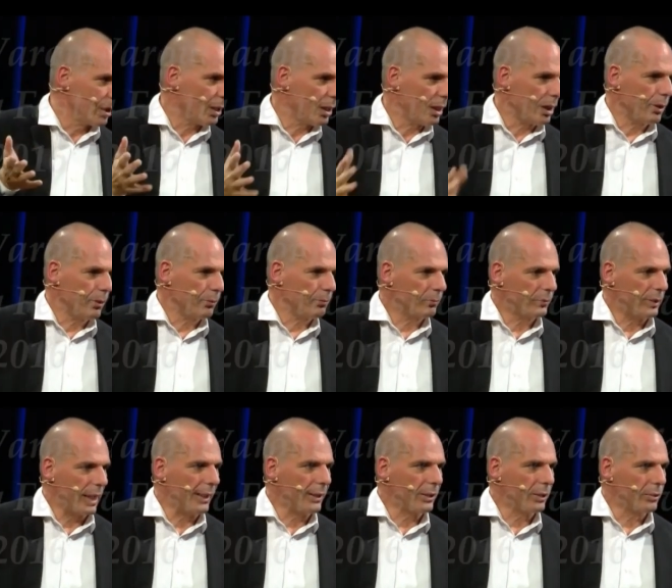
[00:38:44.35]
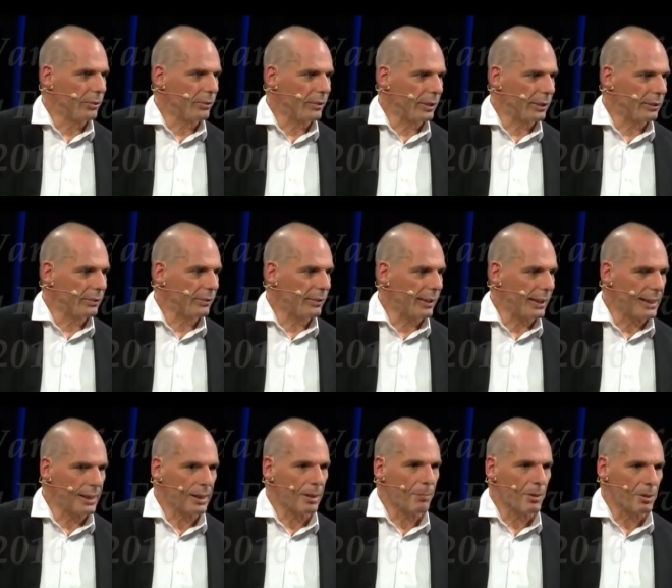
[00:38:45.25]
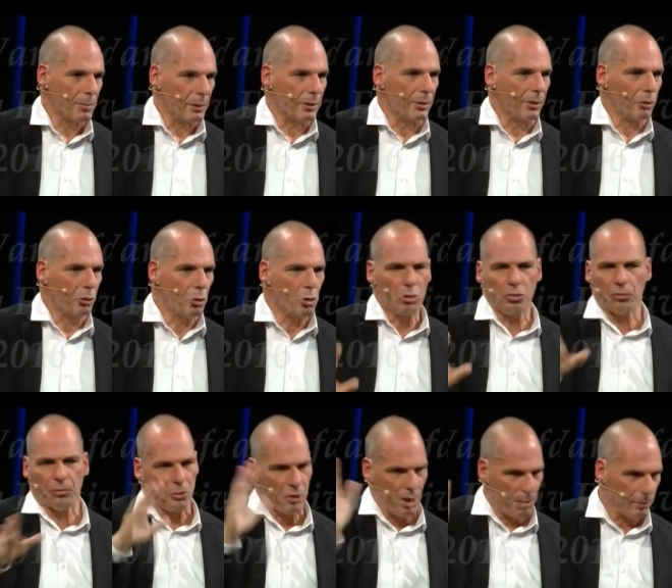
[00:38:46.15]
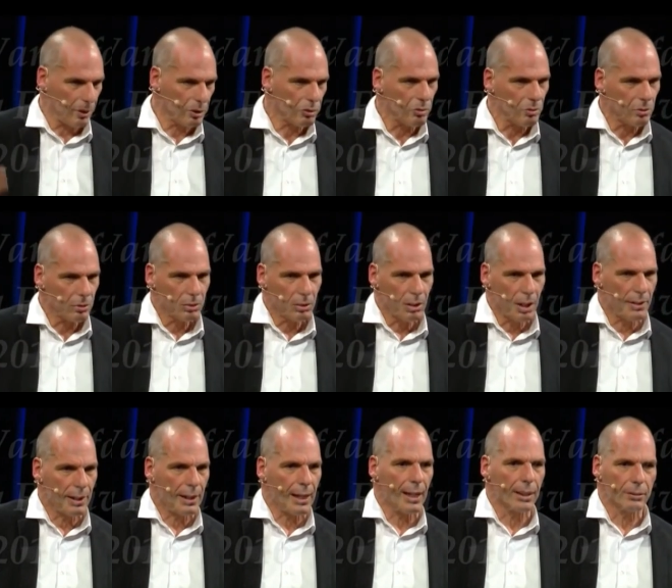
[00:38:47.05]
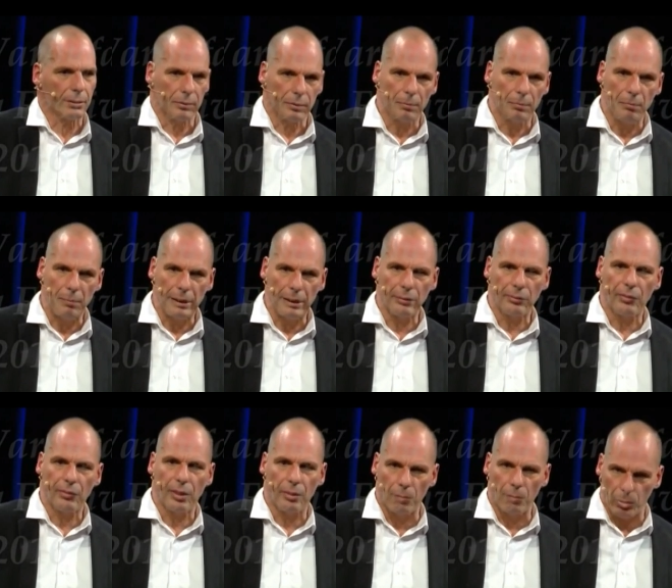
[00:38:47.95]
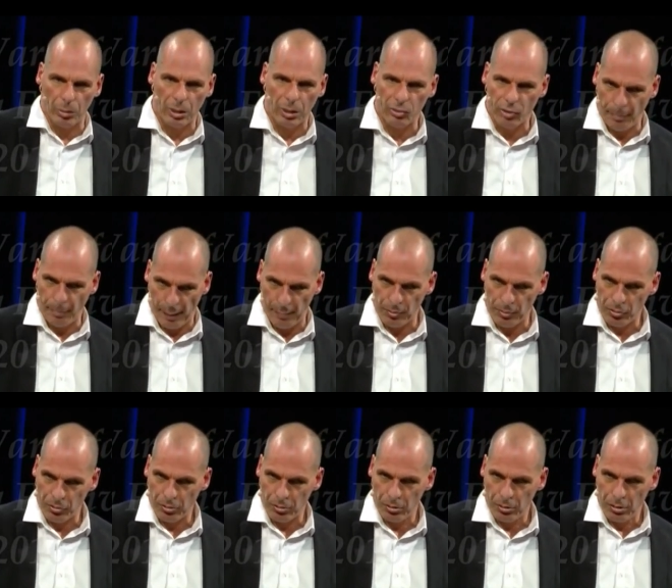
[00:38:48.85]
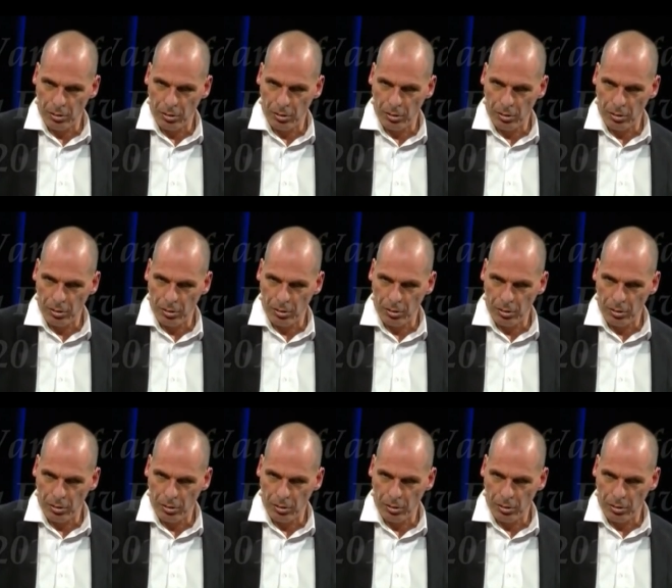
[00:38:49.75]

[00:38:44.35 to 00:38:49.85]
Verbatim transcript: um, telling you that their income has been reduced for some reason and they can't meet their mortgage repayments.